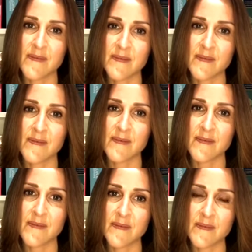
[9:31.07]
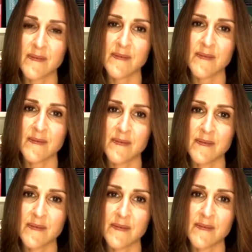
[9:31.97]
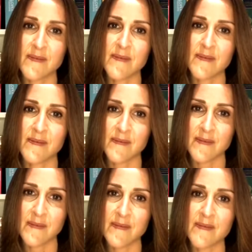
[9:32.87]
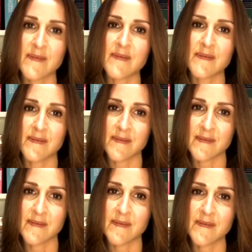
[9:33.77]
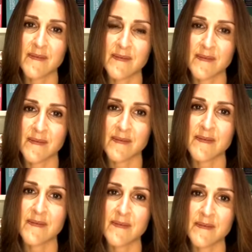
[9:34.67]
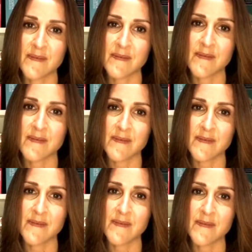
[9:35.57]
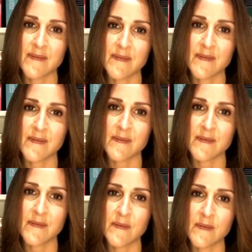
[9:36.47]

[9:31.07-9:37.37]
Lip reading: The person shown says nothing.